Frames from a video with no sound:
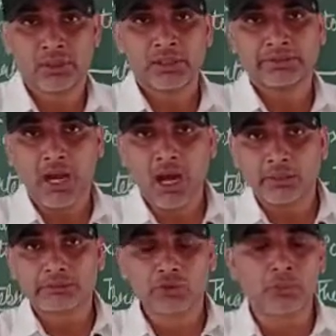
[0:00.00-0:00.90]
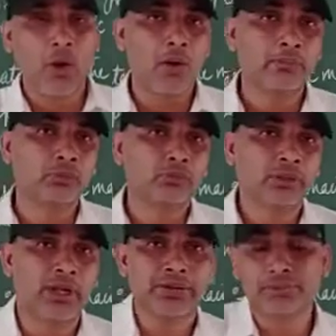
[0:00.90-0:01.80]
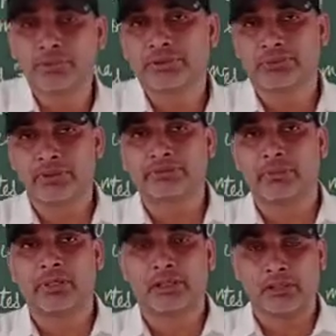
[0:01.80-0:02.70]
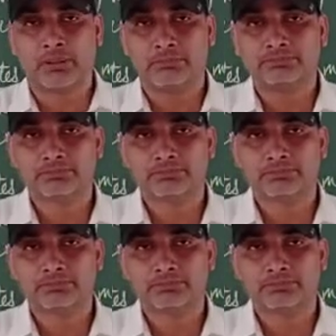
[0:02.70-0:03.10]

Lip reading: is also formed to the nitrogenous waste material.